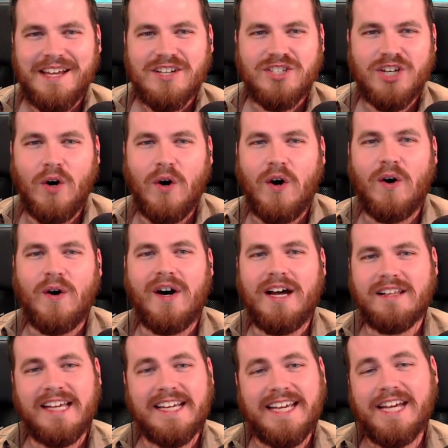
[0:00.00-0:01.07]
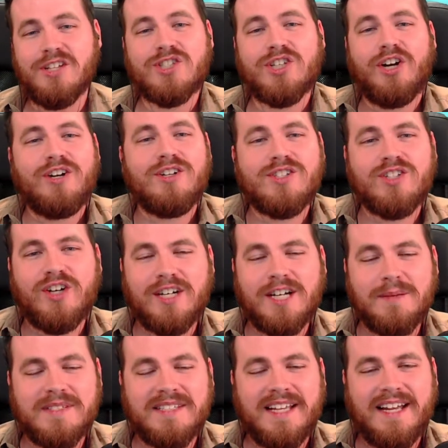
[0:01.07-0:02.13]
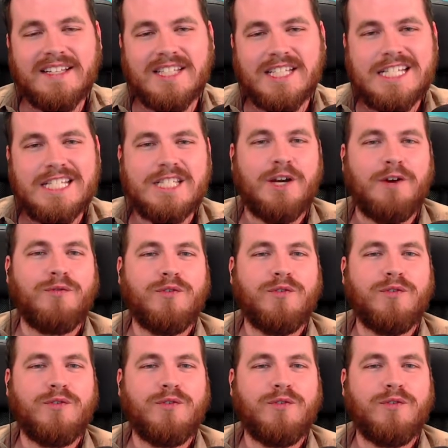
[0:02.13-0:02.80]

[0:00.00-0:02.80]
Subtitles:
So, like, in certain circumstances,